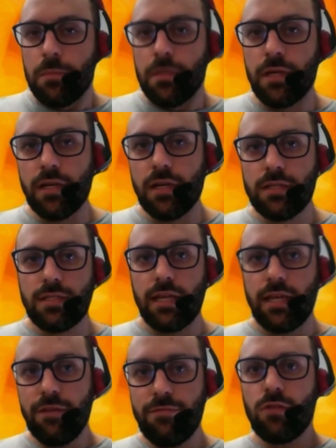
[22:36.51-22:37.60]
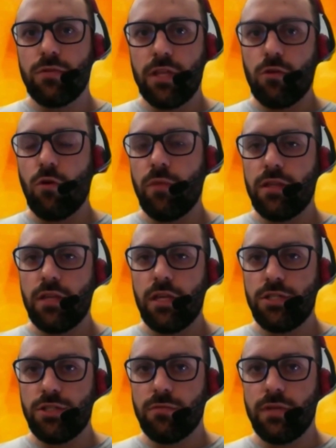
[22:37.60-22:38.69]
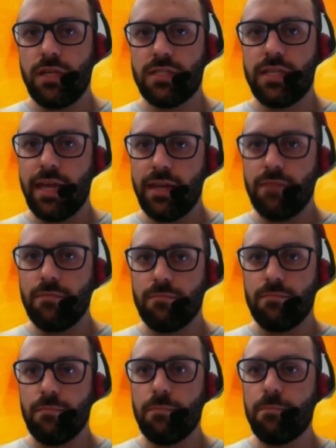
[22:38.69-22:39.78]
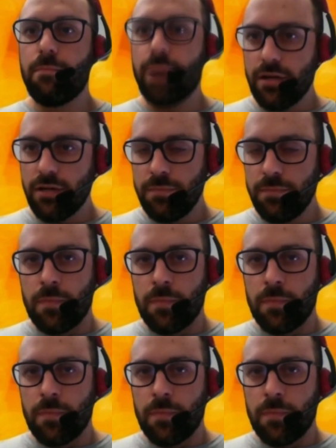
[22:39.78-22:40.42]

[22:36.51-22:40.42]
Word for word: because even though the documentation is getting better,